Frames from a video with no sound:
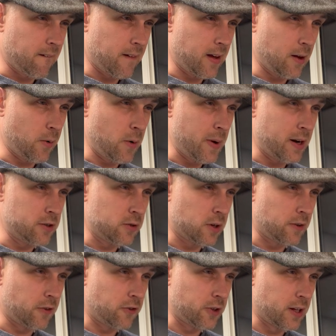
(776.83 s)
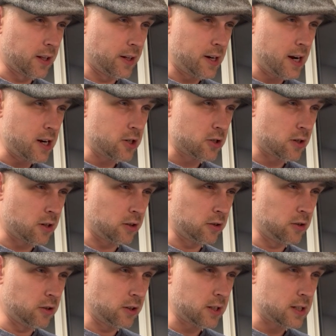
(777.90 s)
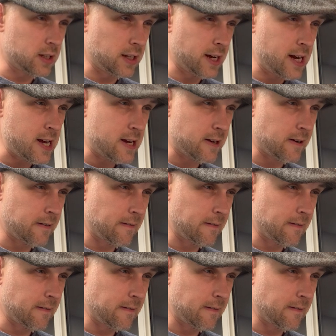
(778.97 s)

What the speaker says: And we went into consolidation, it looks like.